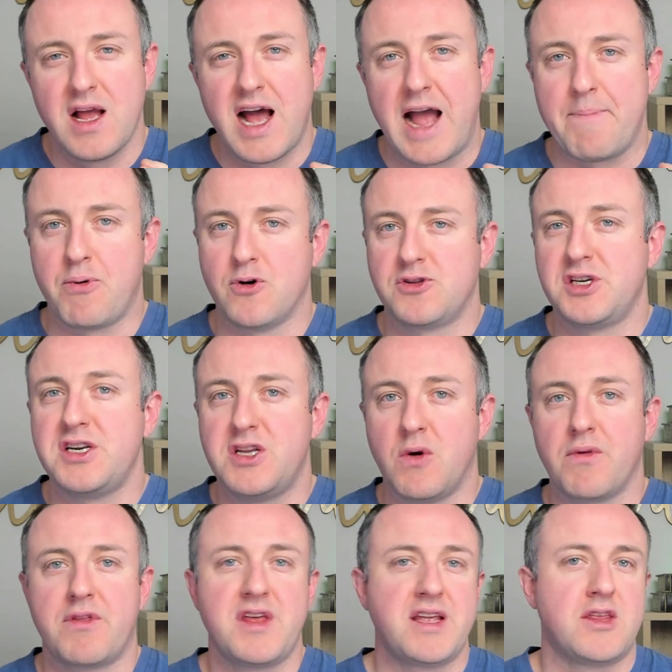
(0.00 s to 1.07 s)
I personally
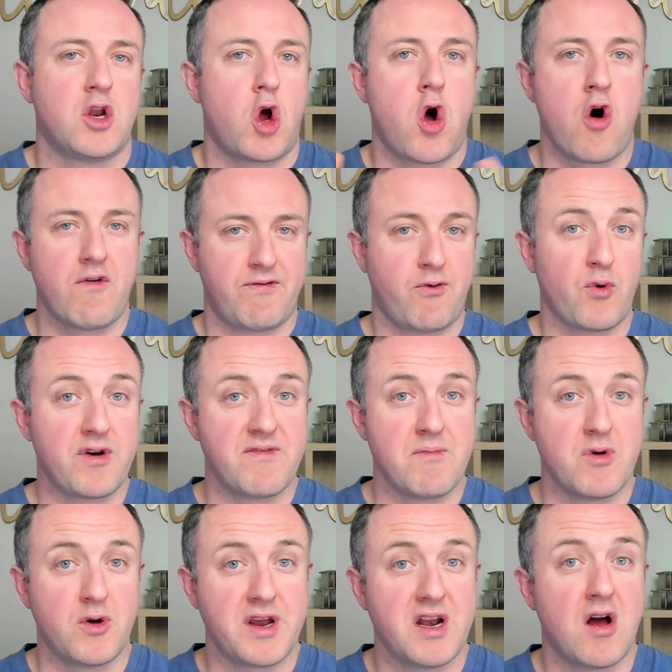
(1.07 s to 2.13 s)
don't think that all 40
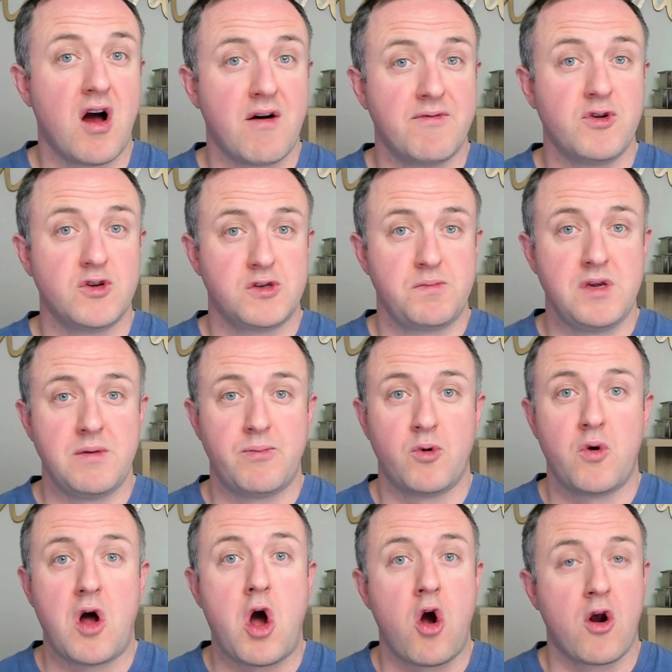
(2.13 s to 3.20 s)
million of those
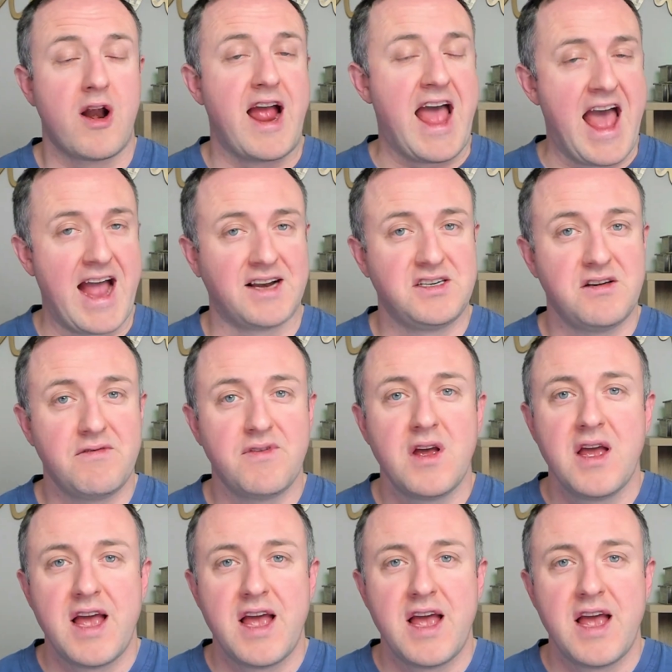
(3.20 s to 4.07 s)
people are active.